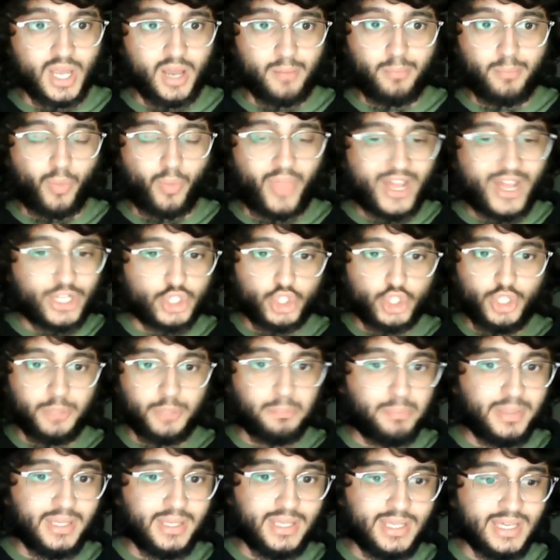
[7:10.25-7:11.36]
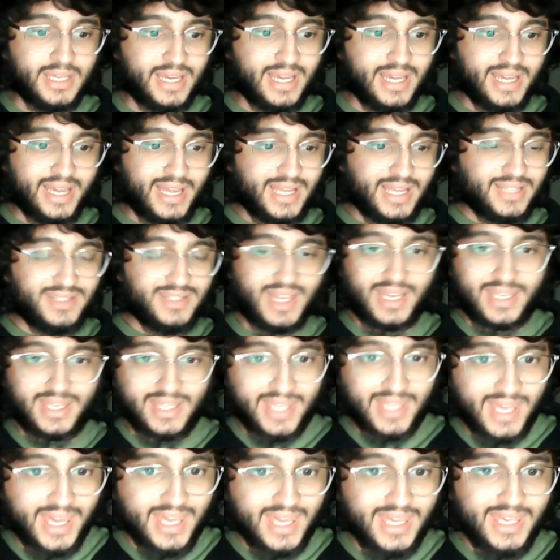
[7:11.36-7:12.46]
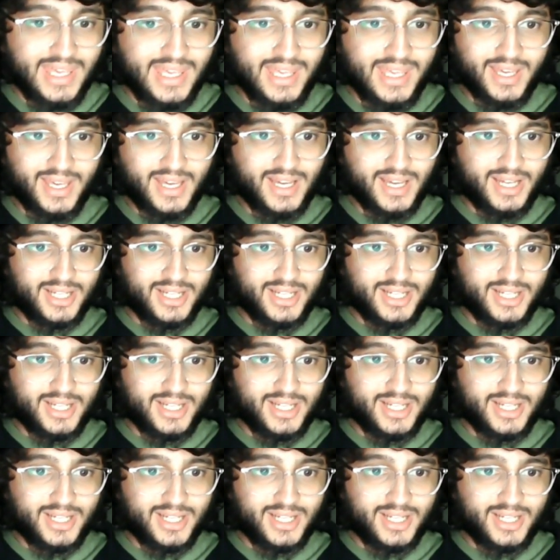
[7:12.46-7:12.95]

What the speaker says: But that shouldn't be the key